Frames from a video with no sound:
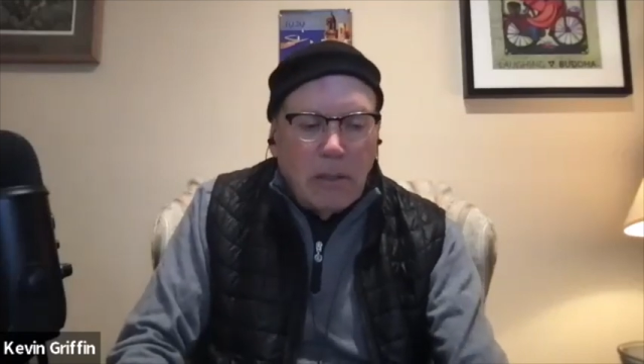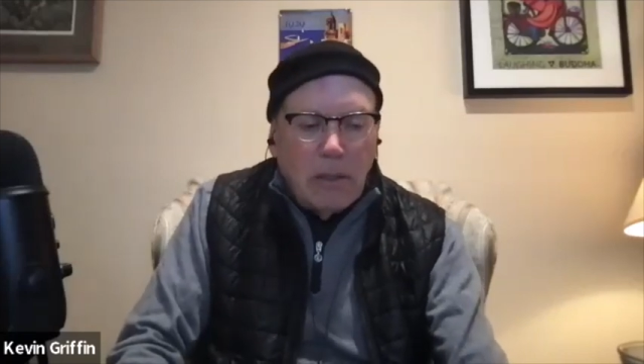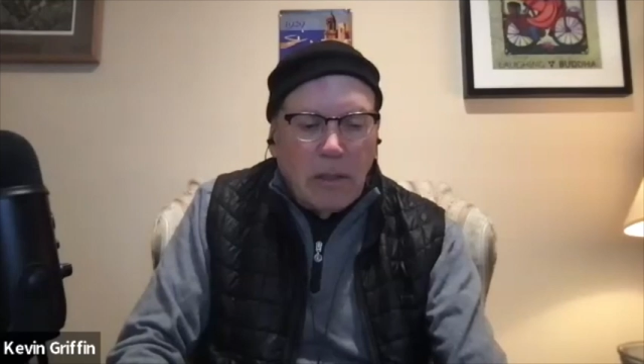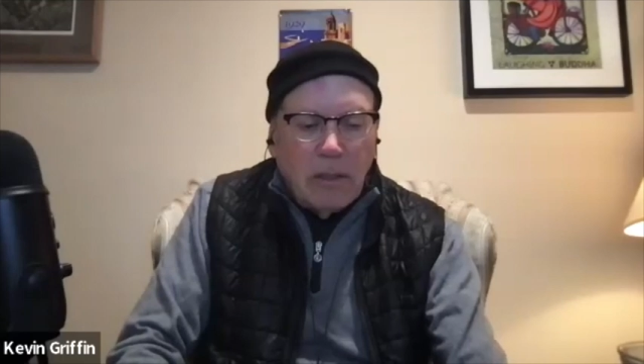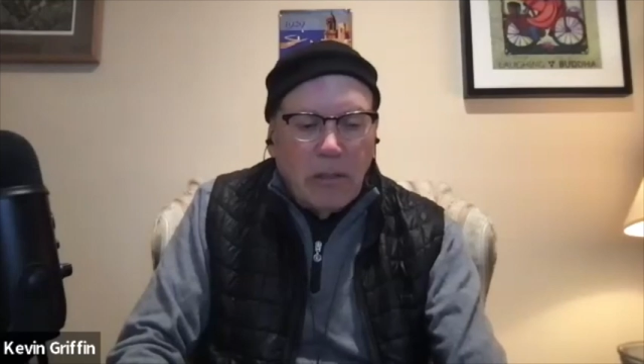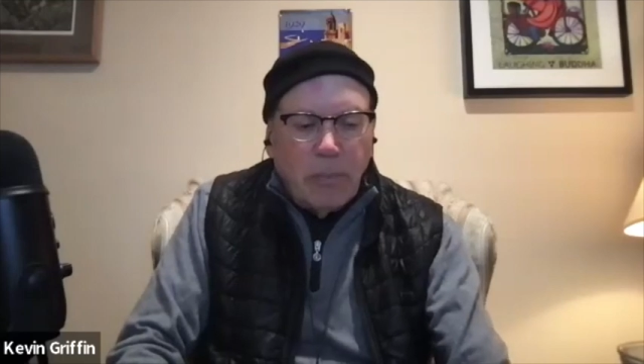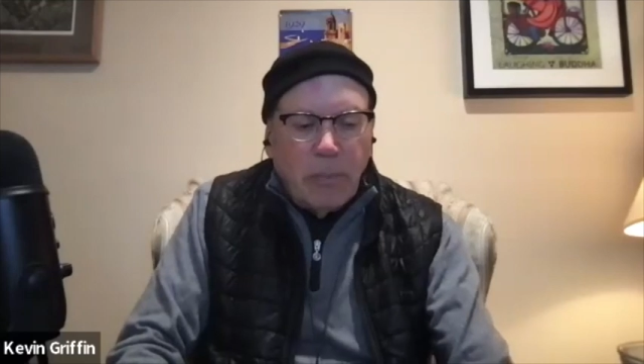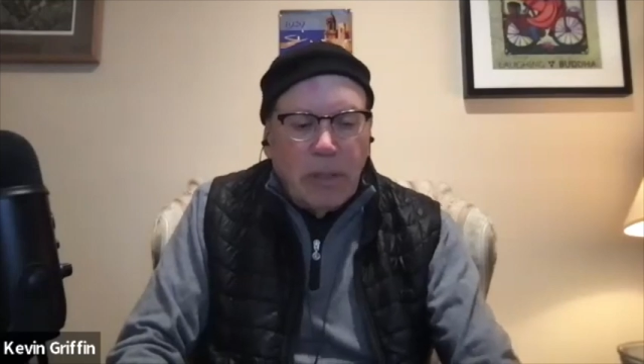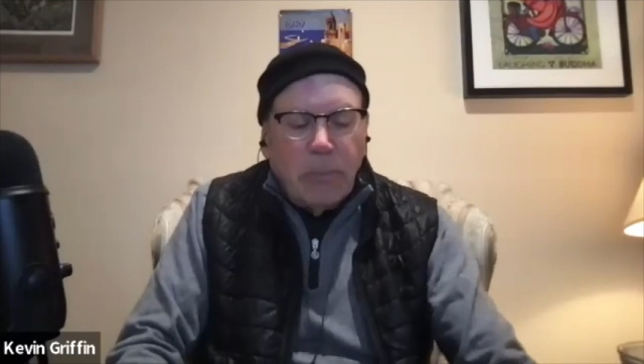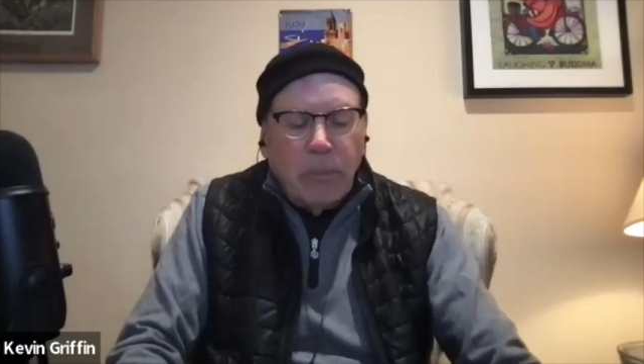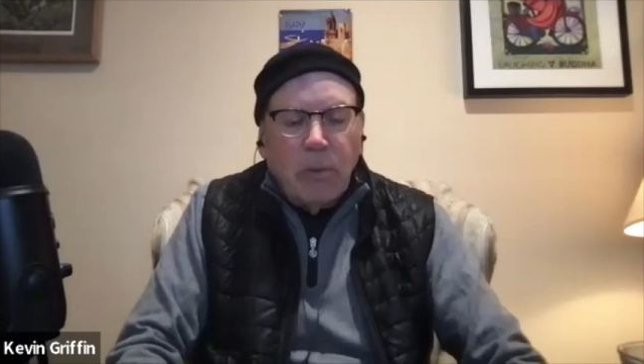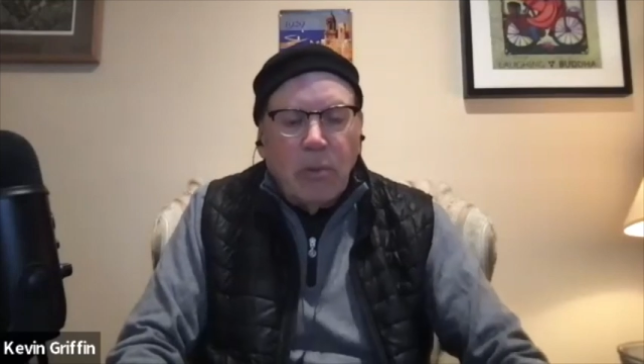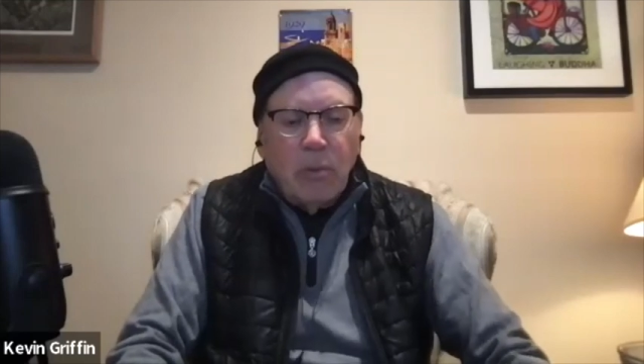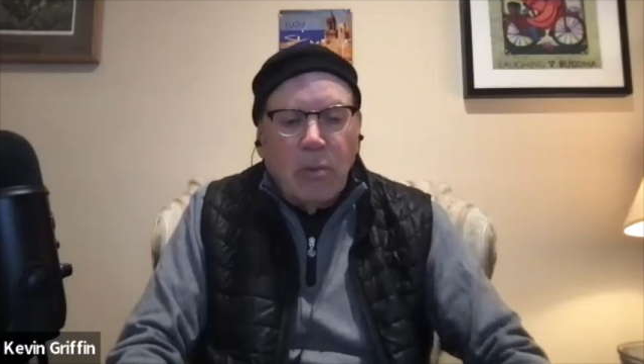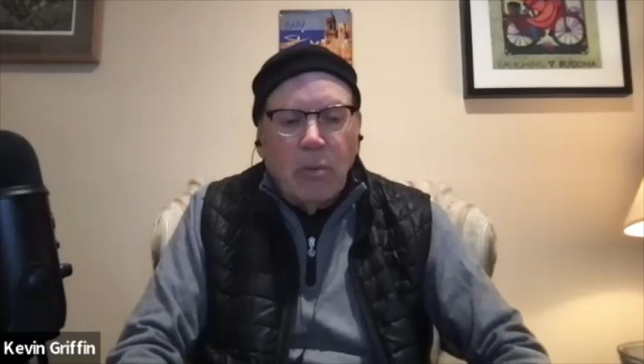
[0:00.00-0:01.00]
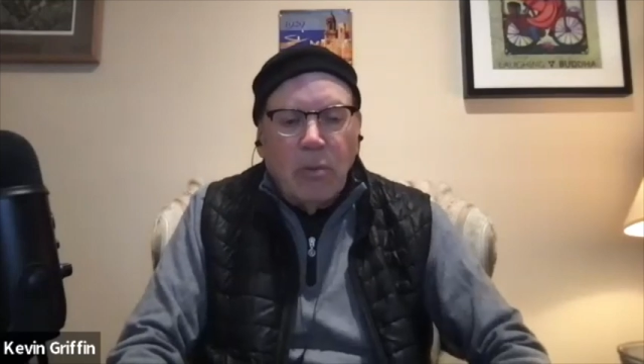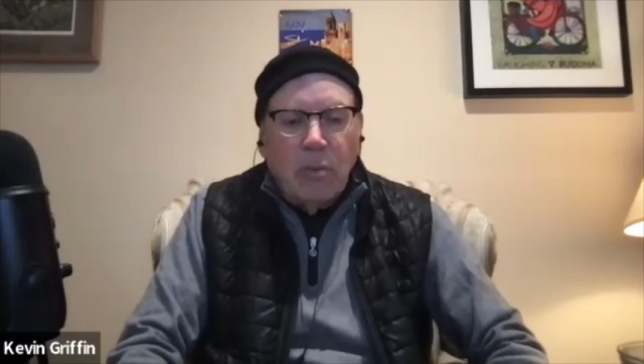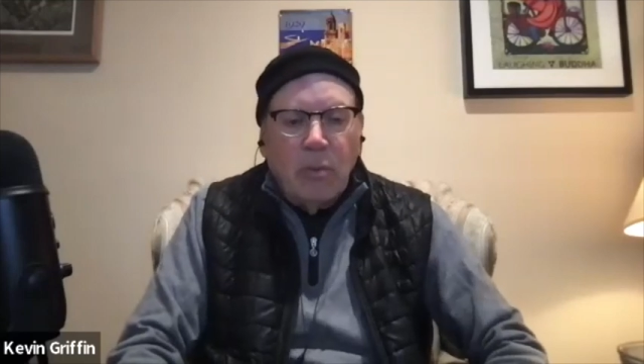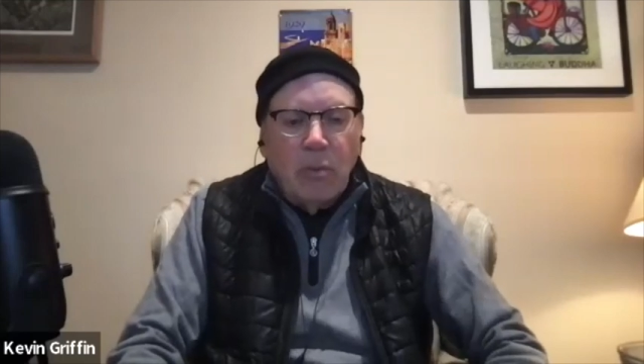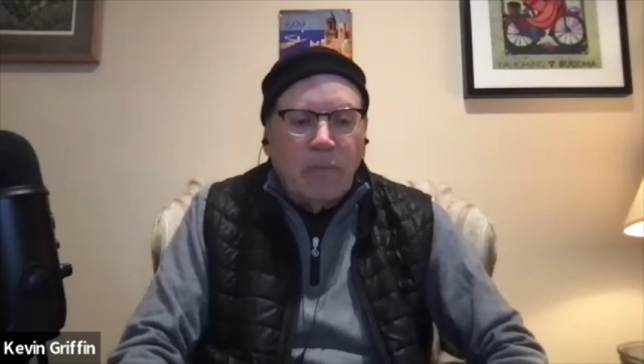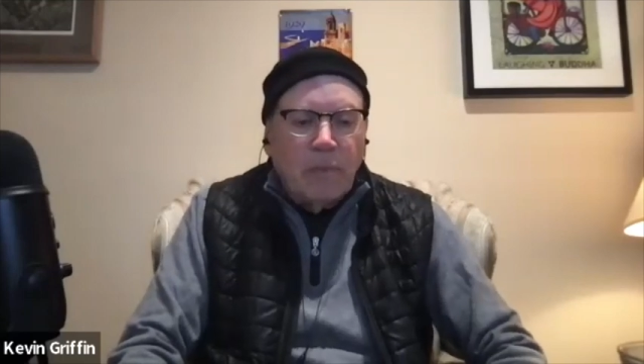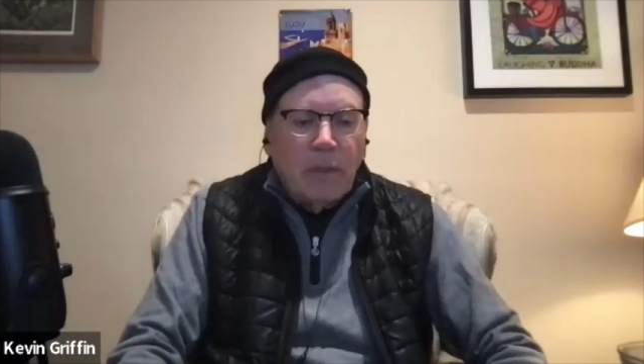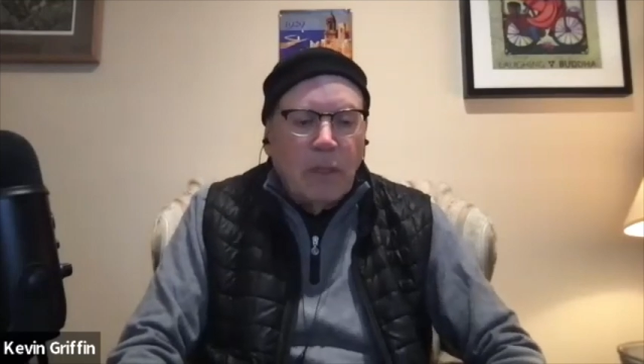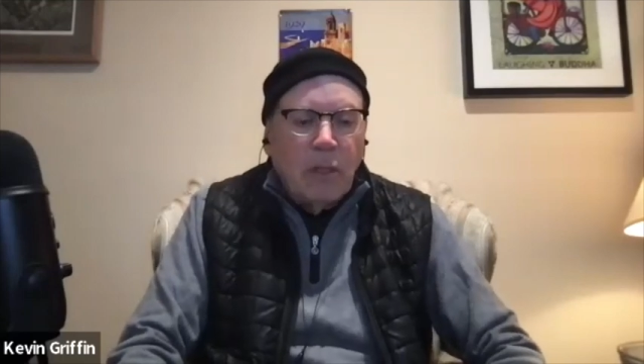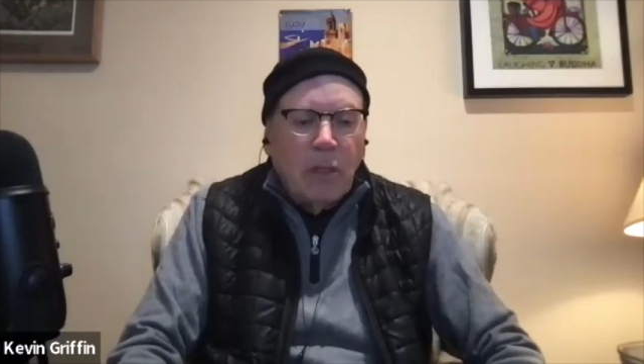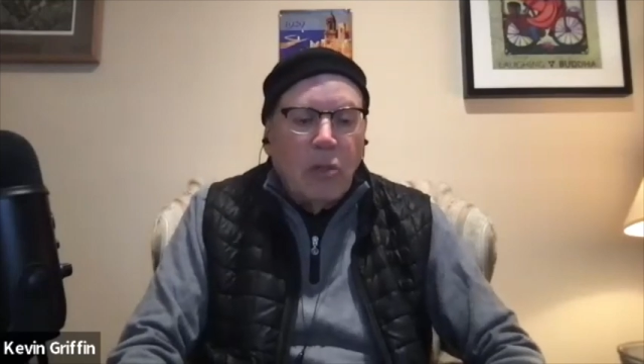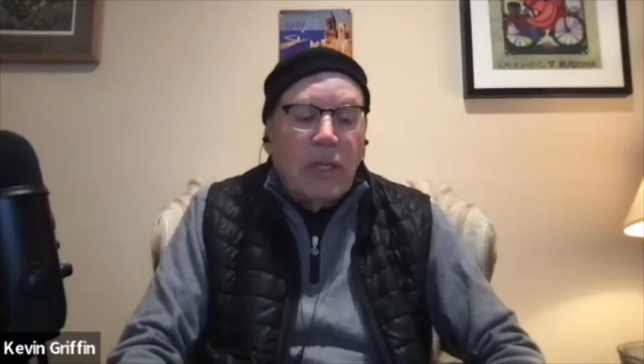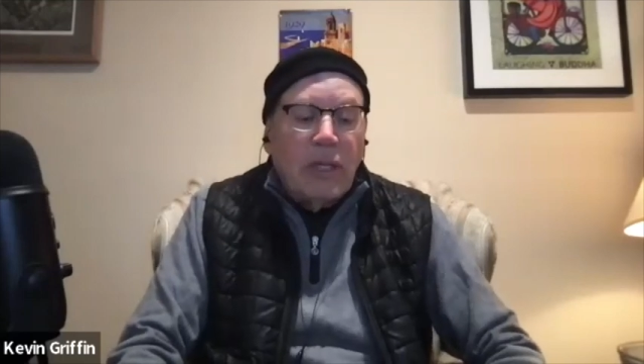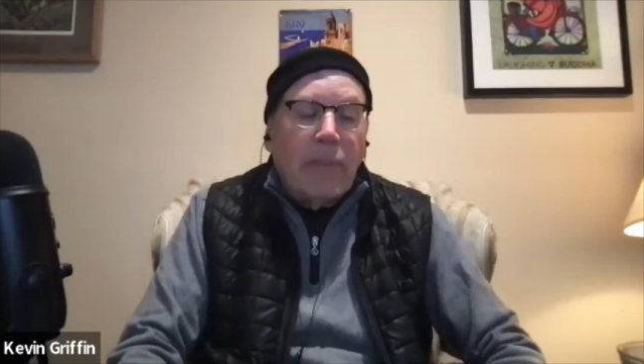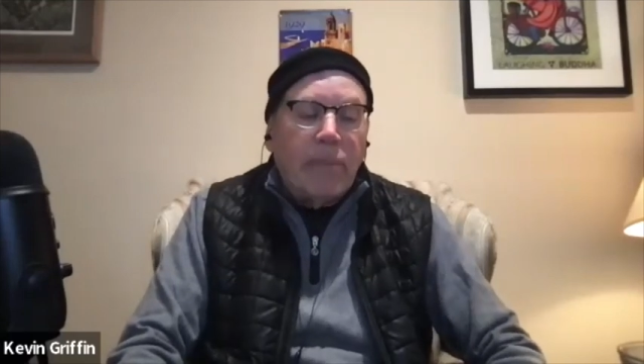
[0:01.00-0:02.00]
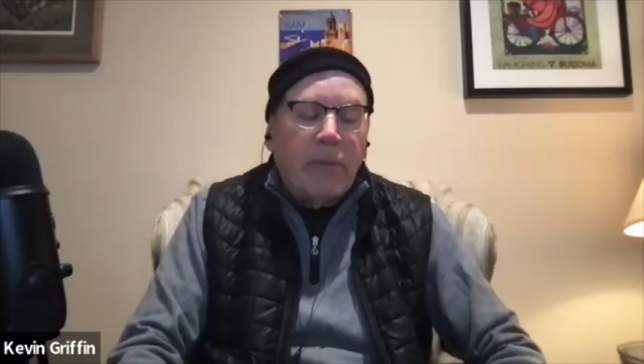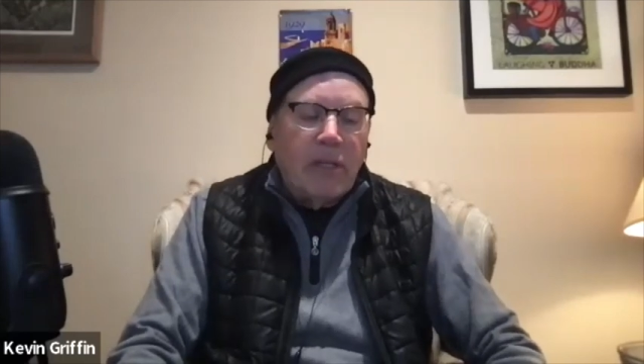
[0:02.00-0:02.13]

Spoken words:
the people who kept